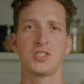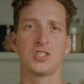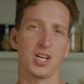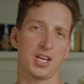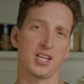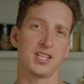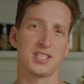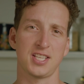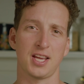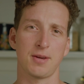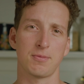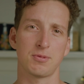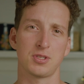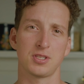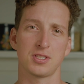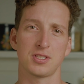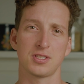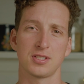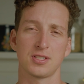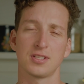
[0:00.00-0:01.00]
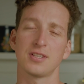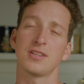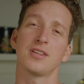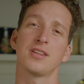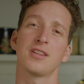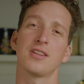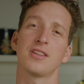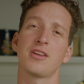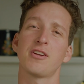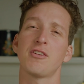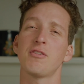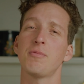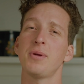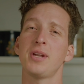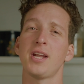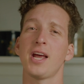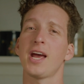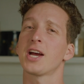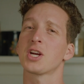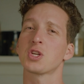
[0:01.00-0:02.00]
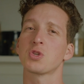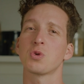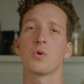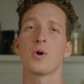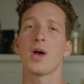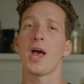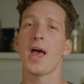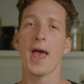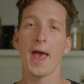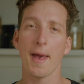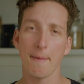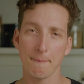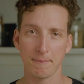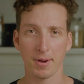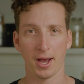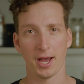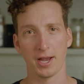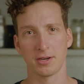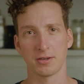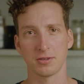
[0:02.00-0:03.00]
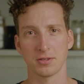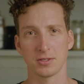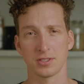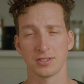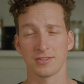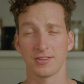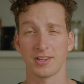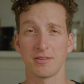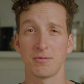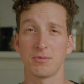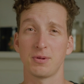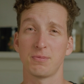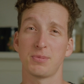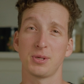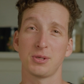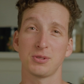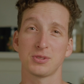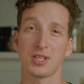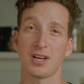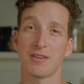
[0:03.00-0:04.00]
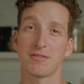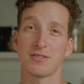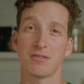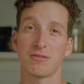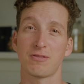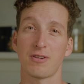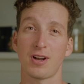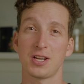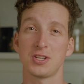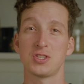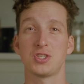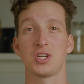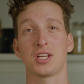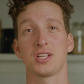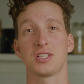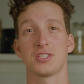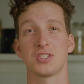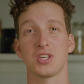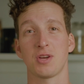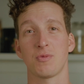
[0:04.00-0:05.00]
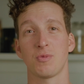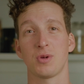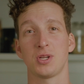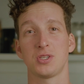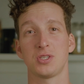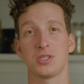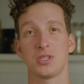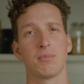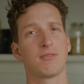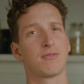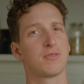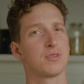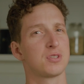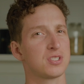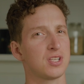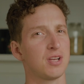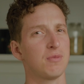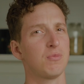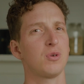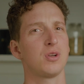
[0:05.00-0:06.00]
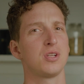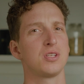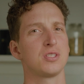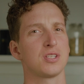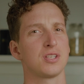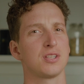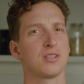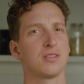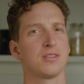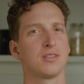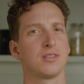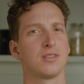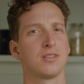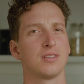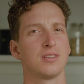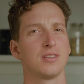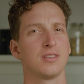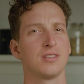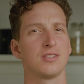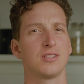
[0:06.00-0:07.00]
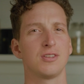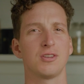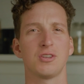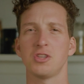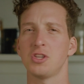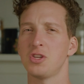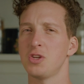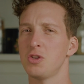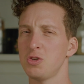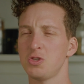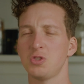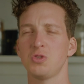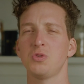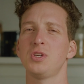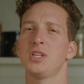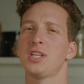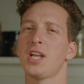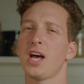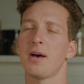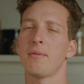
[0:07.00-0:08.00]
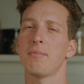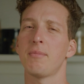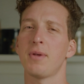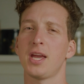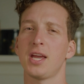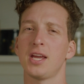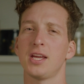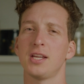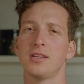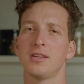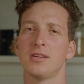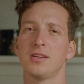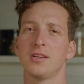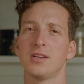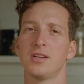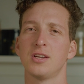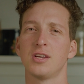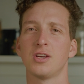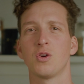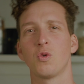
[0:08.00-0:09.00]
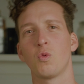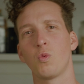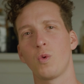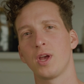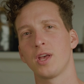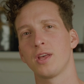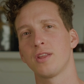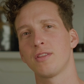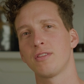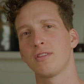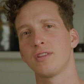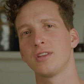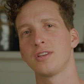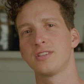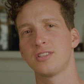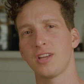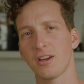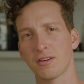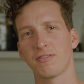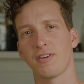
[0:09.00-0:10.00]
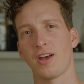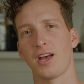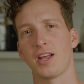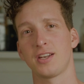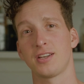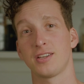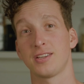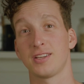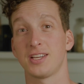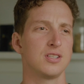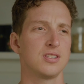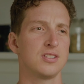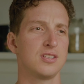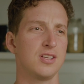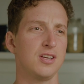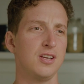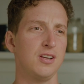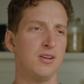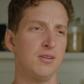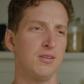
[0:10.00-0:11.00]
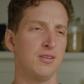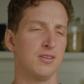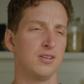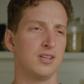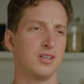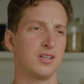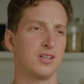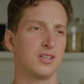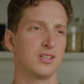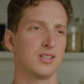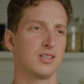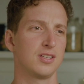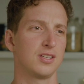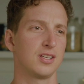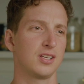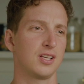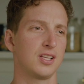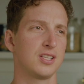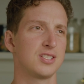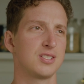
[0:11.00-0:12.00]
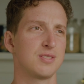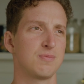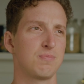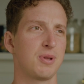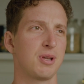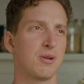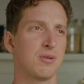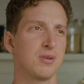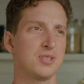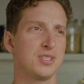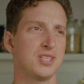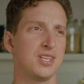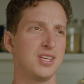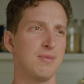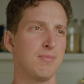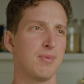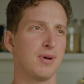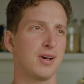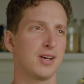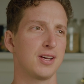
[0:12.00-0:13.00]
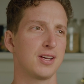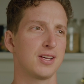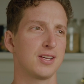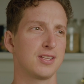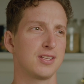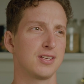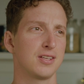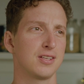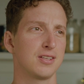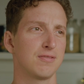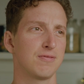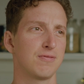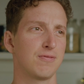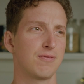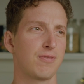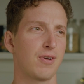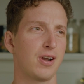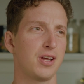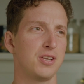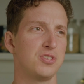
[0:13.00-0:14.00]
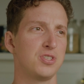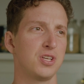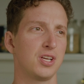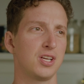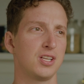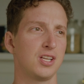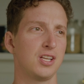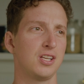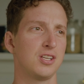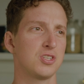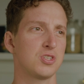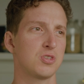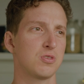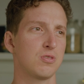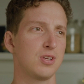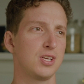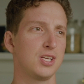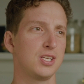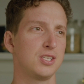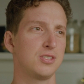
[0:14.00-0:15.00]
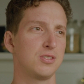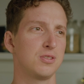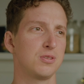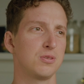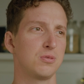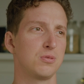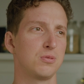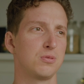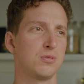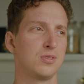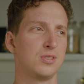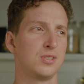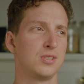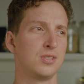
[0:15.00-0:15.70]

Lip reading: chicken sandwiches. There have been actual empires that have been built off the fried chicken sandwich, but for some reason, they're usually not made with duck fat. Is there a conspiracy by the fried chicken industry to